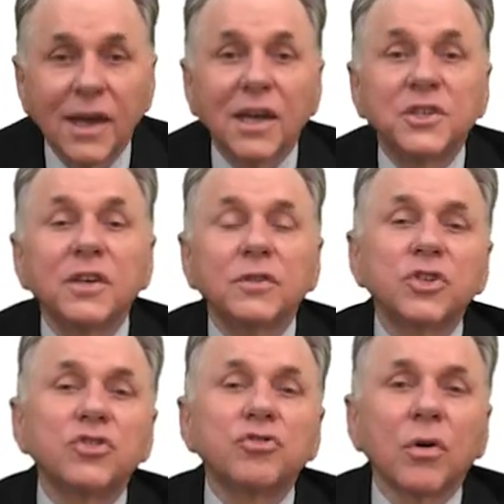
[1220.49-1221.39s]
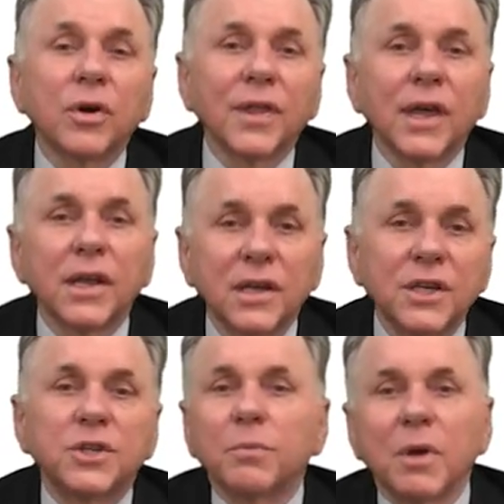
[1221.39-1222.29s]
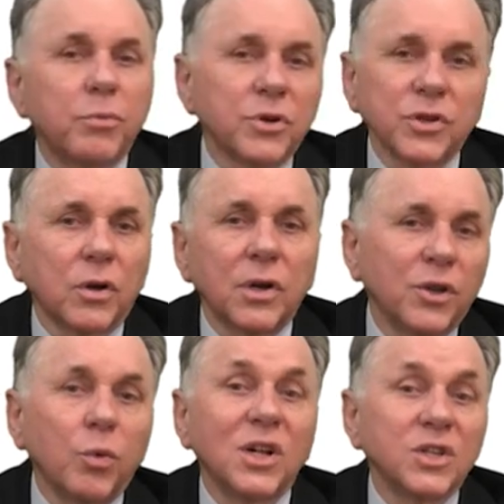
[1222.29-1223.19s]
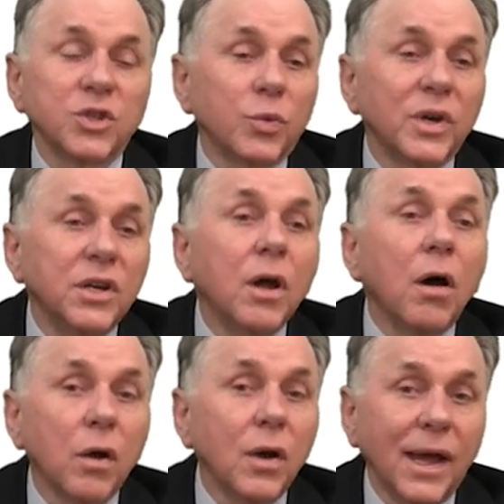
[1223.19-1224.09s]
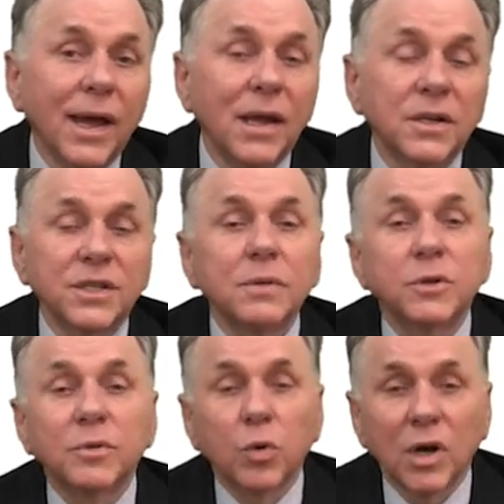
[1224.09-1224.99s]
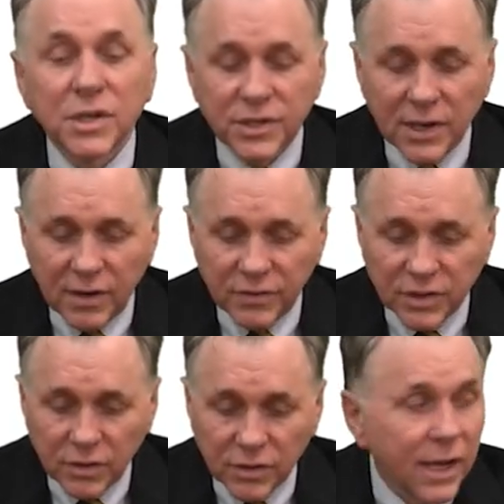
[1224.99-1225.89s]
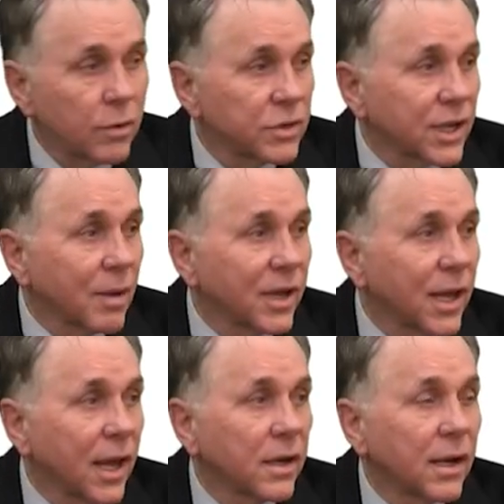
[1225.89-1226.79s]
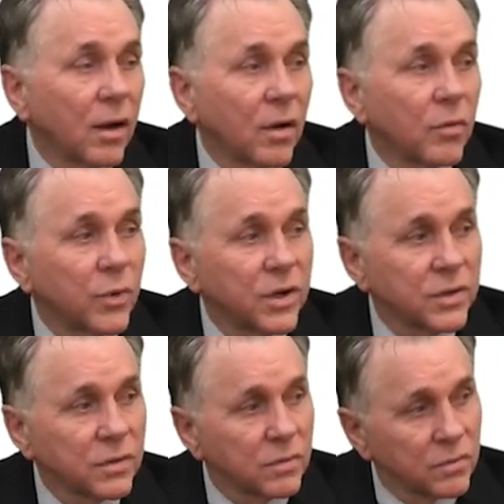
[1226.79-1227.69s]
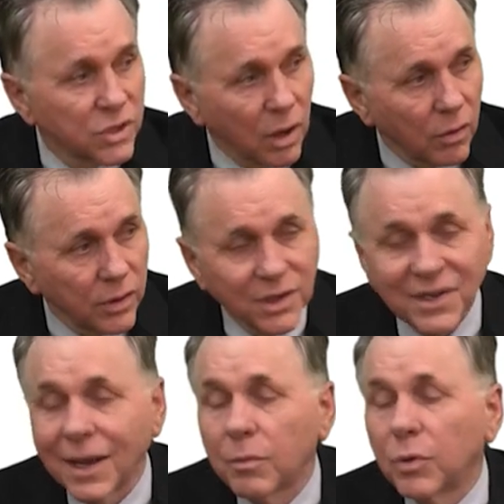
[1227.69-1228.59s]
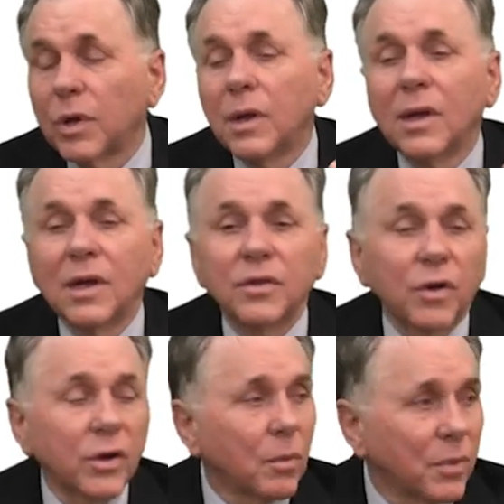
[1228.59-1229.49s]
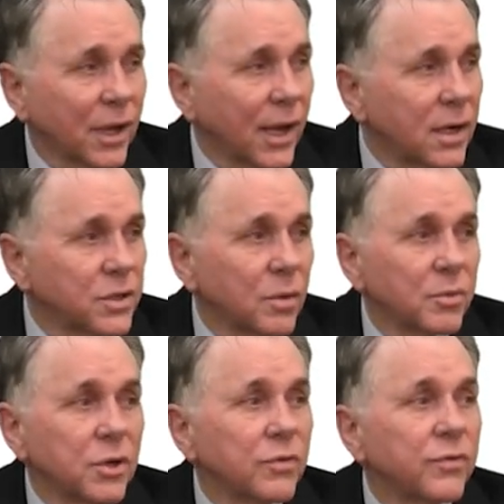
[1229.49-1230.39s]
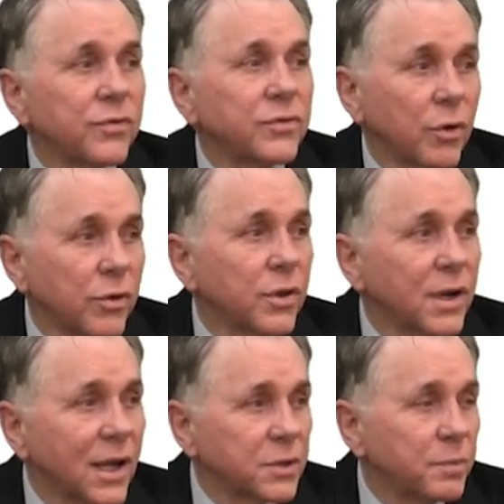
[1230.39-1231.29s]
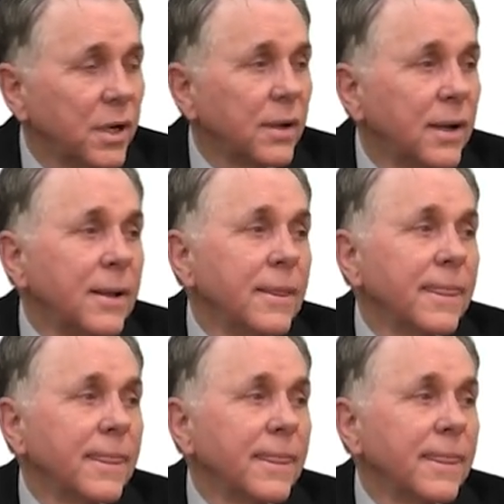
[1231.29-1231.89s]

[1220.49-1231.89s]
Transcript: It's even stronger than esomeprazole and the ones that we know and seems to be quite safe. So the data is coming out now and we show in the table, it's very complicated, so I'm going to show you the next bit.